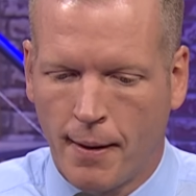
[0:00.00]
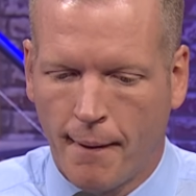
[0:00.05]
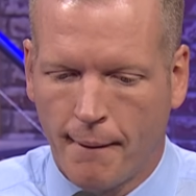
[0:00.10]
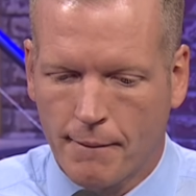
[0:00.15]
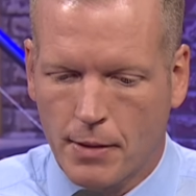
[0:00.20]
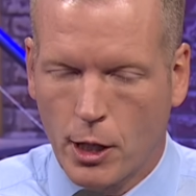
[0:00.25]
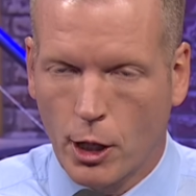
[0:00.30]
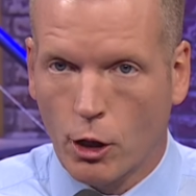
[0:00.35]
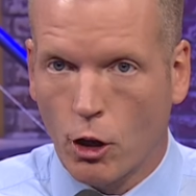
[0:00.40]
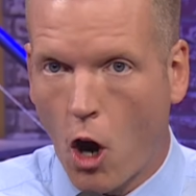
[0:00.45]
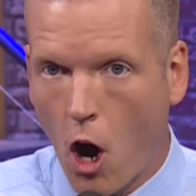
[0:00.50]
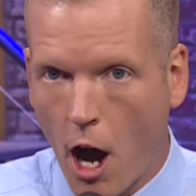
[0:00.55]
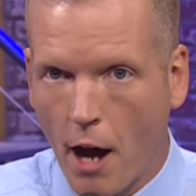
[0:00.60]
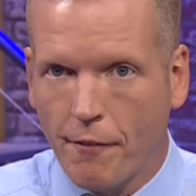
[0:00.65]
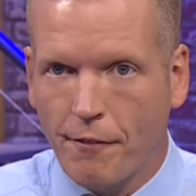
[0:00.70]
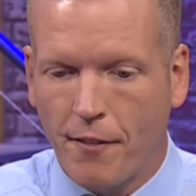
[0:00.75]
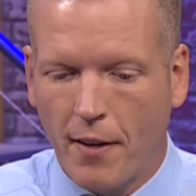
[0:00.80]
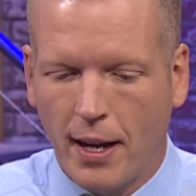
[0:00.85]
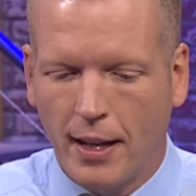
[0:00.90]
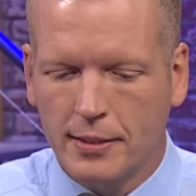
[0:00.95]
Their
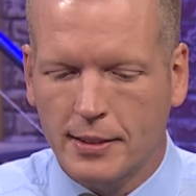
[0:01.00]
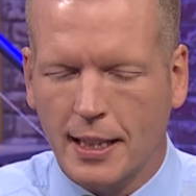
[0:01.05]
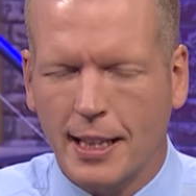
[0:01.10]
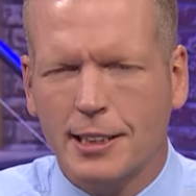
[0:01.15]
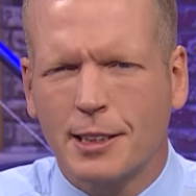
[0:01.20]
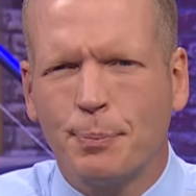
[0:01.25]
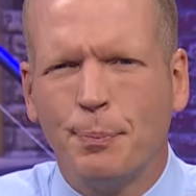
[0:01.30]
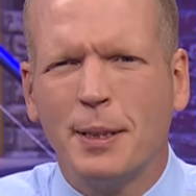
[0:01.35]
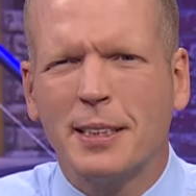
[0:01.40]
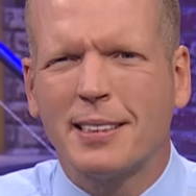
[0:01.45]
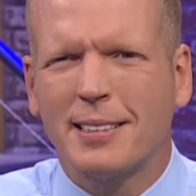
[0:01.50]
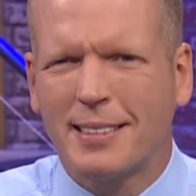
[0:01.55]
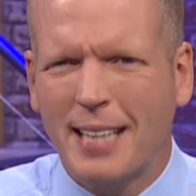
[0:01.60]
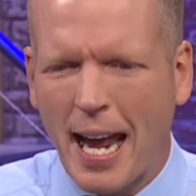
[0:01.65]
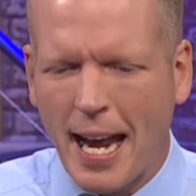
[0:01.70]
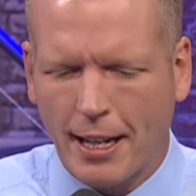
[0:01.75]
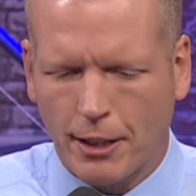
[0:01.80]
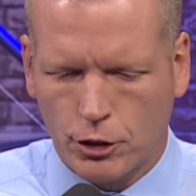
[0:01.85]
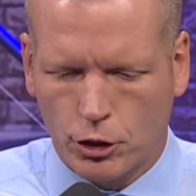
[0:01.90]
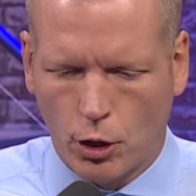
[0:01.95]
offense, it's
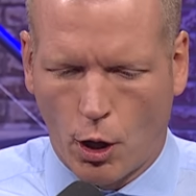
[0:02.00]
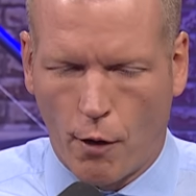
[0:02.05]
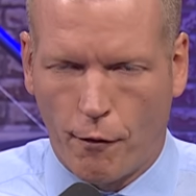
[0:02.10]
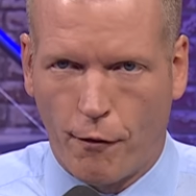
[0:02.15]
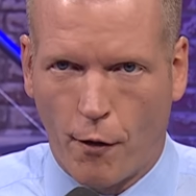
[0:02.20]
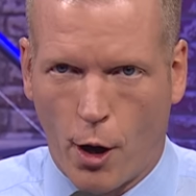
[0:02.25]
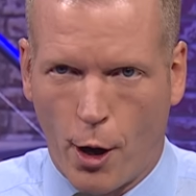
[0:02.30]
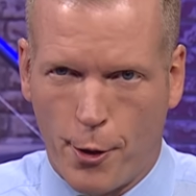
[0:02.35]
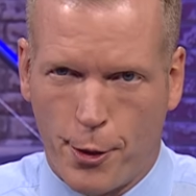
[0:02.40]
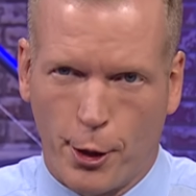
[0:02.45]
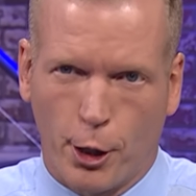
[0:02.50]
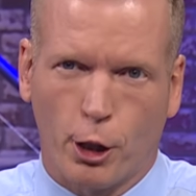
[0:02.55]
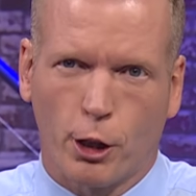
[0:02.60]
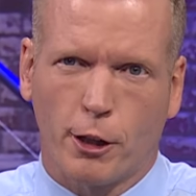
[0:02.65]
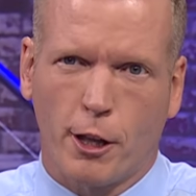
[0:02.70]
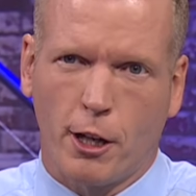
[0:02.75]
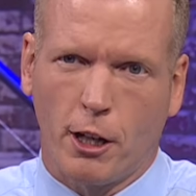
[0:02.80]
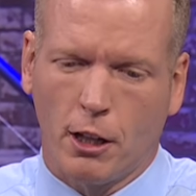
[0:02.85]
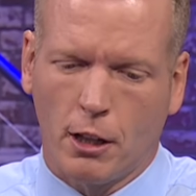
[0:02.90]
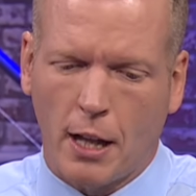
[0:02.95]
mistakes so far. They're a
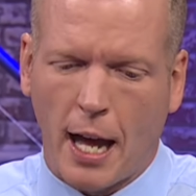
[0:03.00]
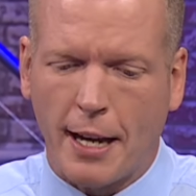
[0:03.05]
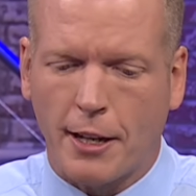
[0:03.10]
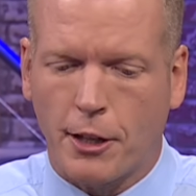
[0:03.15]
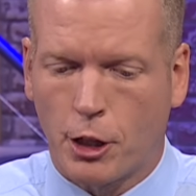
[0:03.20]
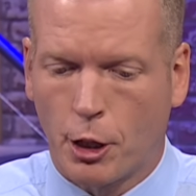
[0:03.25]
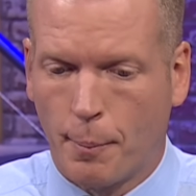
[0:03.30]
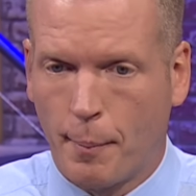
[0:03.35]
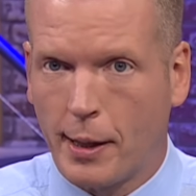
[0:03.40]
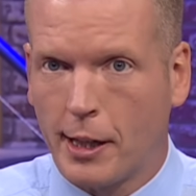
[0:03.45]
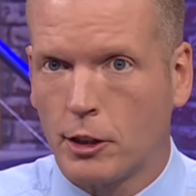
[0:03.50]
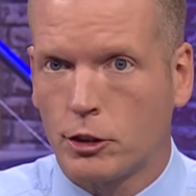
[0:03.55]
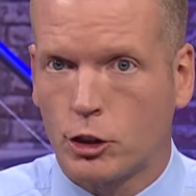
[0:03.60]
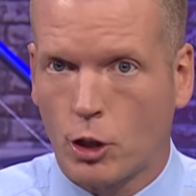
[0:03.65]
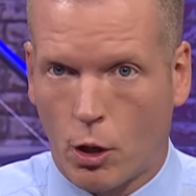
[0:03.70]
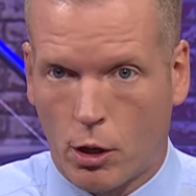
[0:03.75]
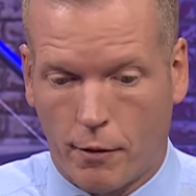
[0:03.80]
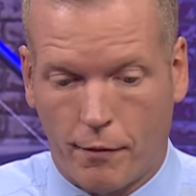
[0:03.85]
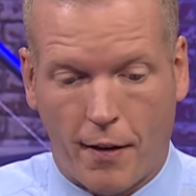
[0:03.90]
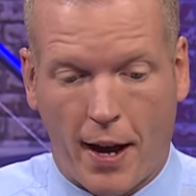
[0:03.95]
little like your
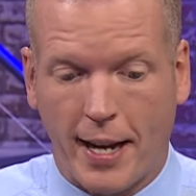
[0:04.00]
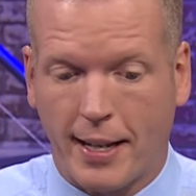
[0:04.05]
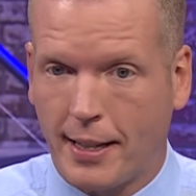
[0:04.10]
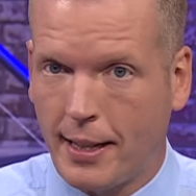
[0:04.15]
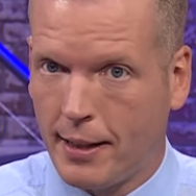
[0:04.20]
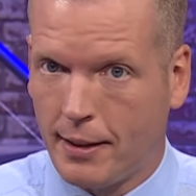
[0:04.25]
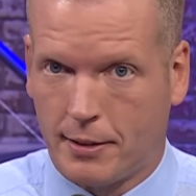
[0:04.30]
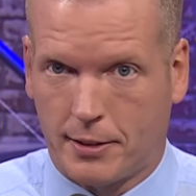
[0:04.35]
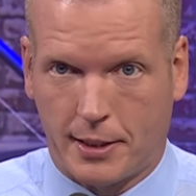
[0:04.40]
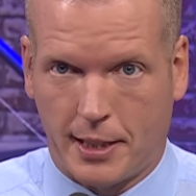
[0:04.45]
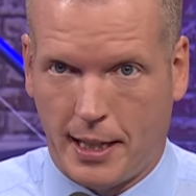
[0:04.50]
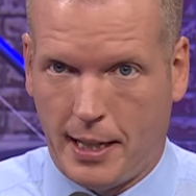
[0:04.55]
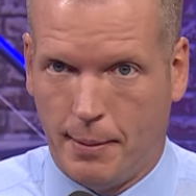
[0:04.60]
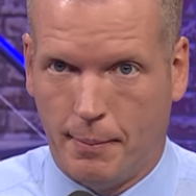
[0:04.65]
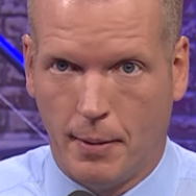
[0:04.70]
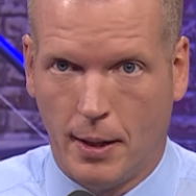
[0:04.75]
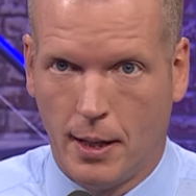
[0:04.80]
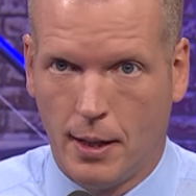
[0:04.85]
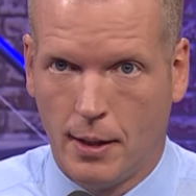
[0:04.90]
Minnesota Vikings team.